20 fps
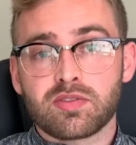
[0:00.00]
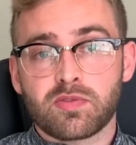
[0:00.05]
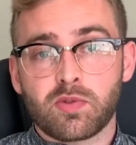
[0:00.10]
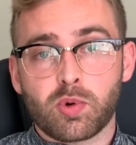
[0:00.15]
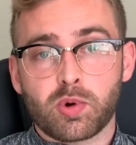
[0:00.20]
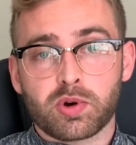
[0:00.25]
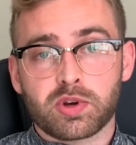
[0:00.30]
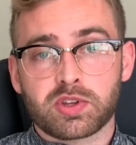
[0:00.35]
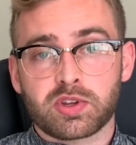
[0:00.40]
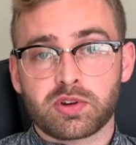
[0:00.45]

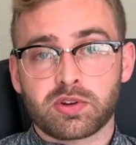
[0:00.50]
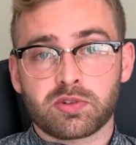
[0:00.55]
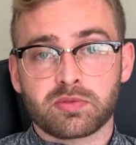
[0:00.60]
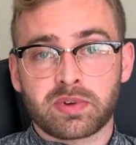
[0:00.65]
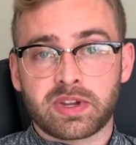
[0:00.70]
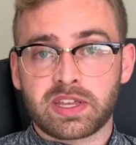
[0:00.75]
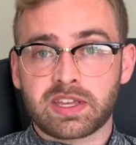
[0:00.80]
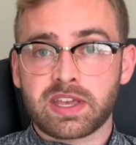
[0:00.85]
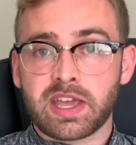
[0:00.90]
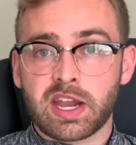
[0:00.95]
for your
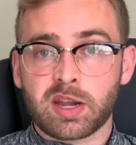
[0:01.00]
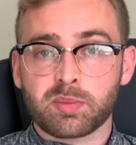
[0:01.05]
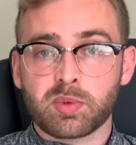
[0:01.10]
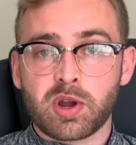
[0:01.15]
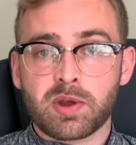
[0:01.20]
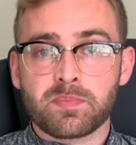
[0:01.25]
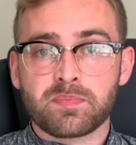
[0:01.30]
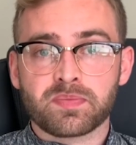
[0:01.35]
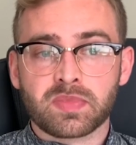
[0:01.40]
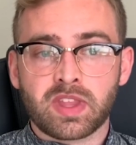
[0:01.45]
Ring
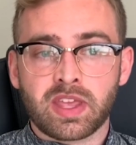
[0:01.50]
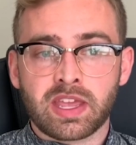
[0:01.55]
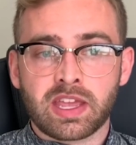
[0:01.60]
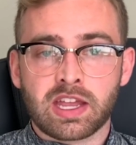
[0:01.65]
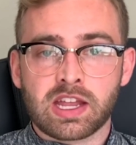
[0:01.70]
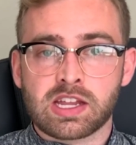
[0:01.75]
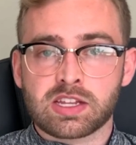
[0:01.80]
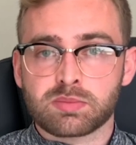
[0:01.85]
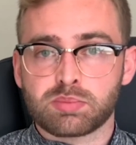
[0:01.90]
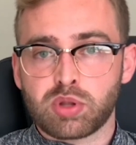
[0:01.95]
camera
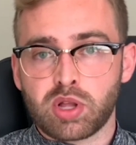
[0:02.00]
and